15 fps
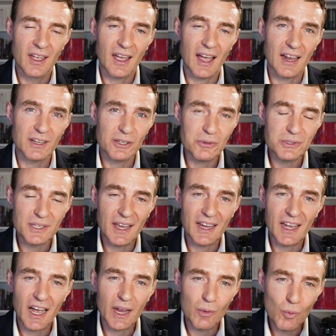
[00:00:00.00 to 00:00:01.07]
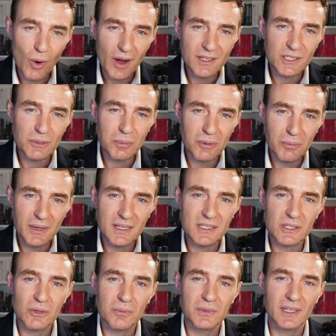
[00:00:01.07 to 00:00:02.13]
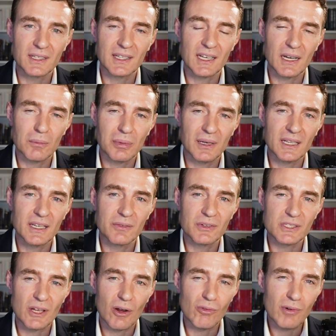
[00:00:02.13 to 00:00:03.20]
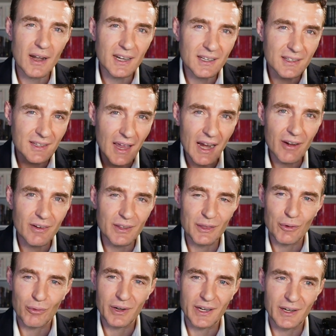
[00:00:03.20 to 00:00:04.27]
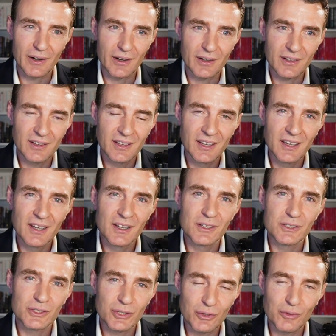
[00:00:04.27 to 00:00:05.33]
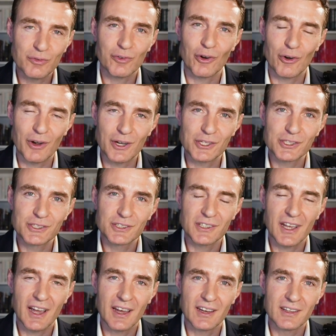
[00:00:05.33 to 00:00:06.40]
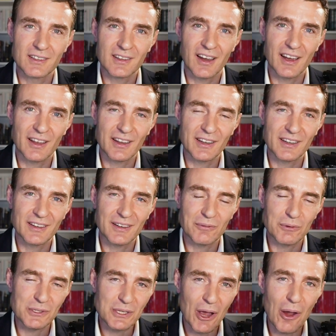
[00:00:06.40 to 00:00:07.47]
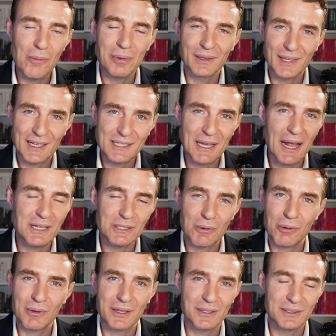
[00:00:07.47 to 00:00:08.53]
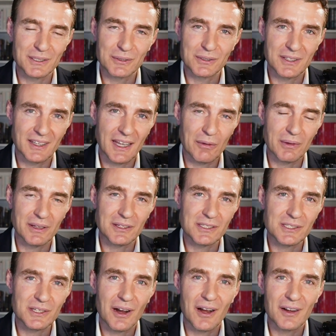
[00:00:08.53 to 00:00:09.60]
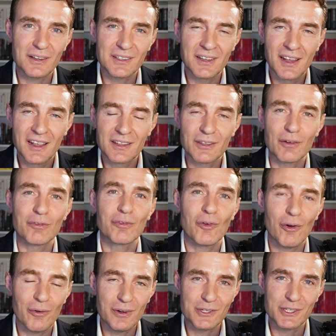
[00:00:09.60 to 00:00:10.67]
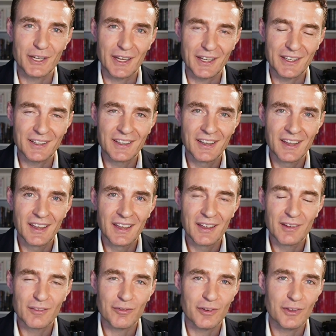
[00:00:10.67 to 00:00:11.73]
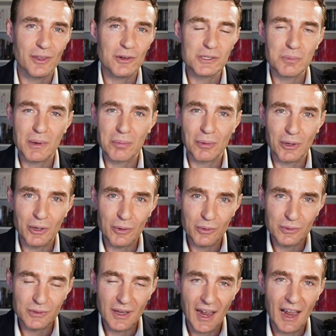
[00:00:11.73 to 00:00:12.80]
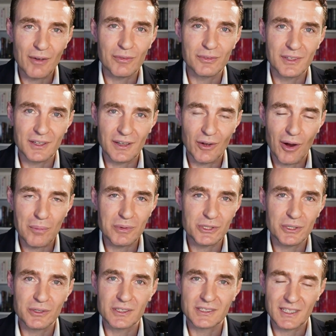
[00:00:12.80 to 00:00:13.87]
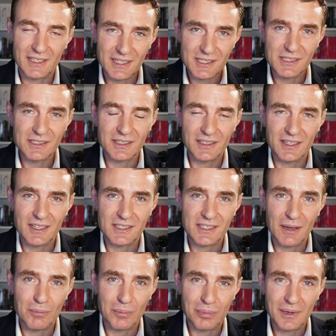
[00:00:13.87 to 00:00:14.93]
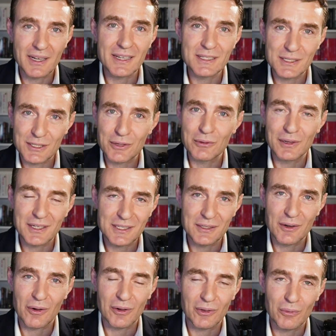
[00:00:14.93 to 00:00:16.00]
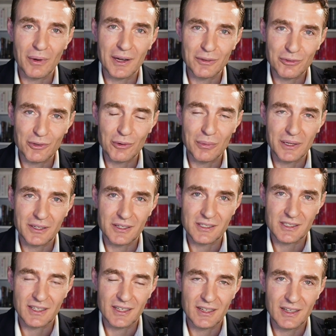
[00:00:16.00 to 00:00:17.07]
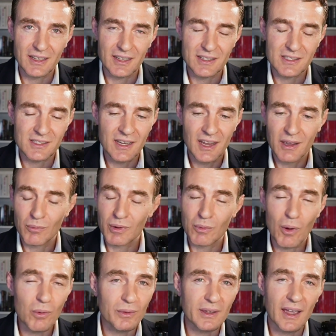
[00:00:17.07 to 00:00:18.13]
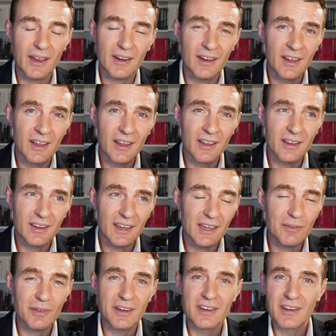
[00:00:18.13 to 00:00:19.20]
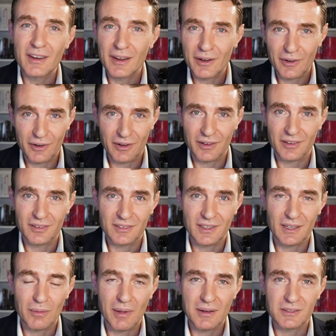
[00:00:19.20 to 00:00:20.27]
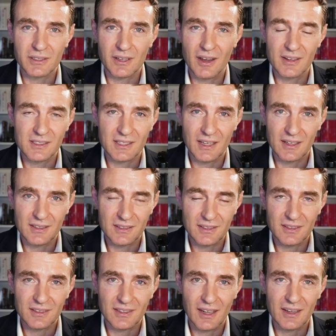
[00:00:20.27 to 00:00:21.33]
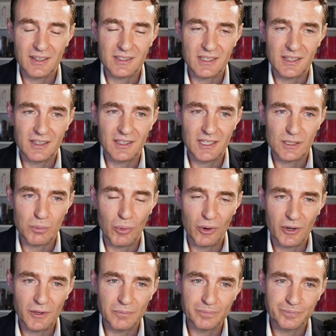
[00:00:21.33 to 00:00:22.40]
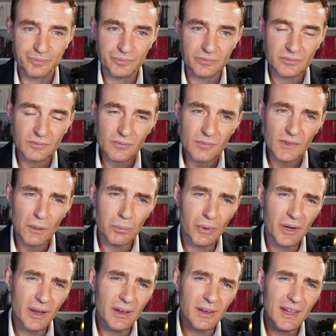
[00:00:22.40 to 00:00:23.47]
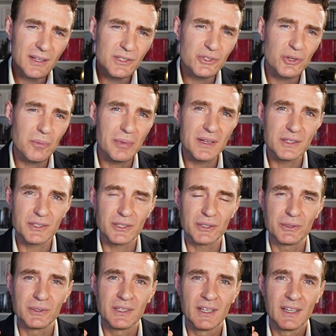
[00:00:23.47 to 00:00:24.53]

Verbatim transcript: And you say, I want to permit something that I believe is already there in the reader to flourish. And I was hoping that that's what we could do today. We could start the flourishing for those people who have the opportunity to listen to this. And please do listen all the way through because it is, we won't get even near the amount of content that is in this book. But uh, let's jump into